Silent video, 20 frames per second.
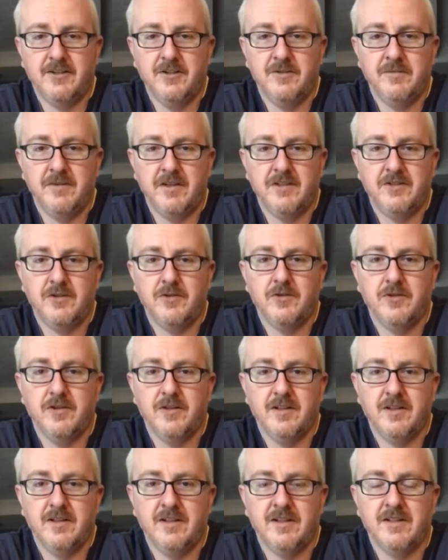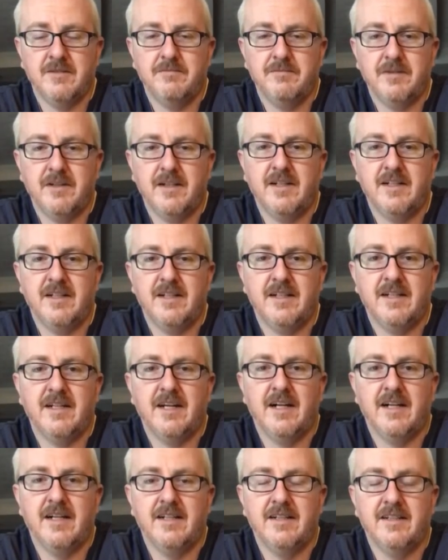too much horror and blood and
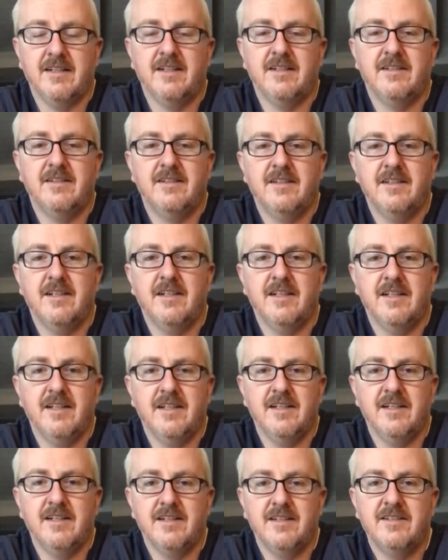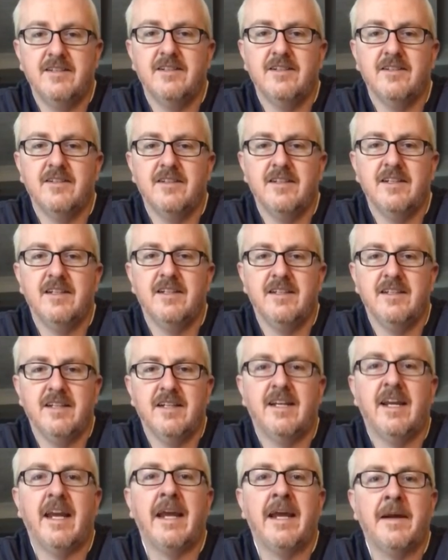guts. It's still the
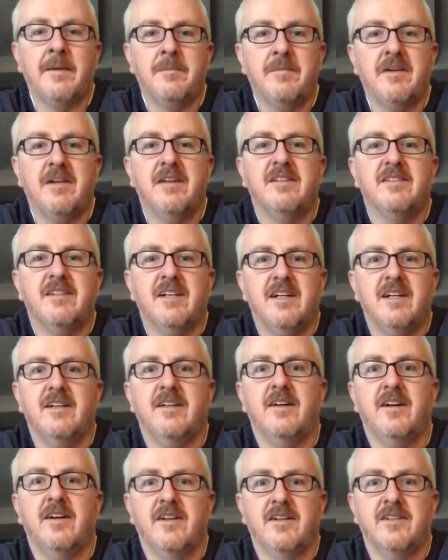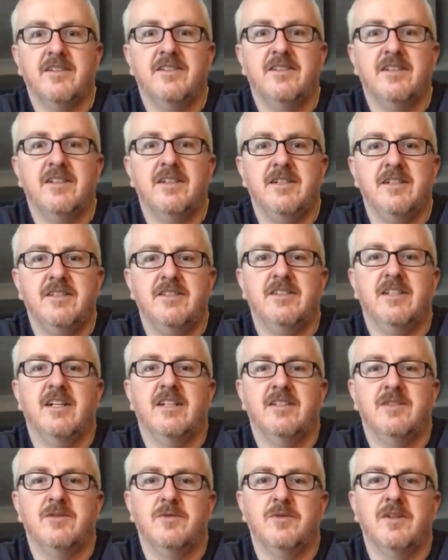campy style Archie,
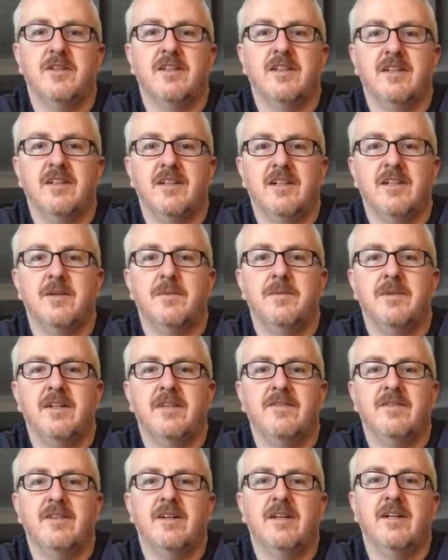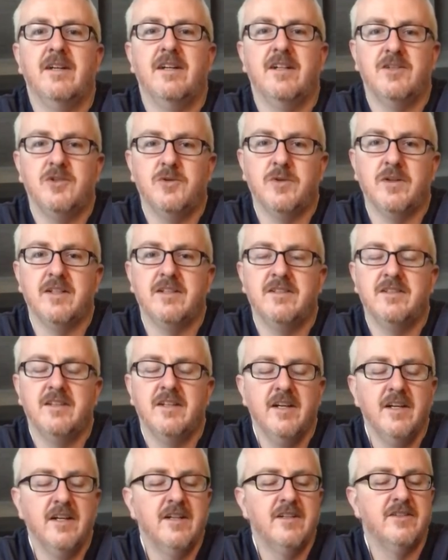just with a little bit of a twist.
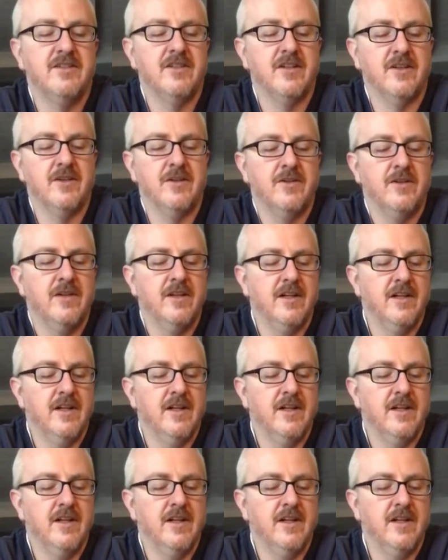So